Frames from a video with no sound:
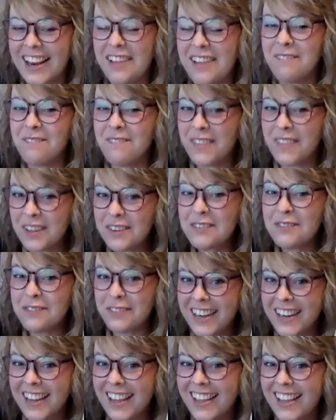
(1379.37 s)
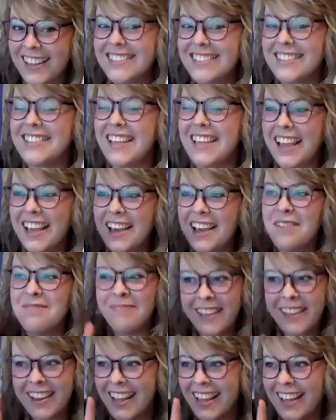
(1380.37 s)
and feel free to take a
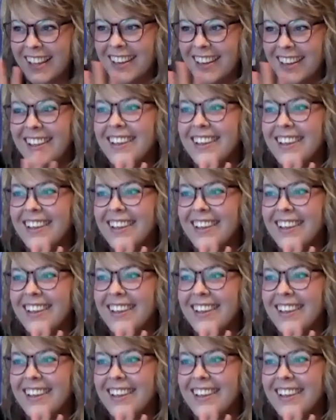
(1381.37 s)
minute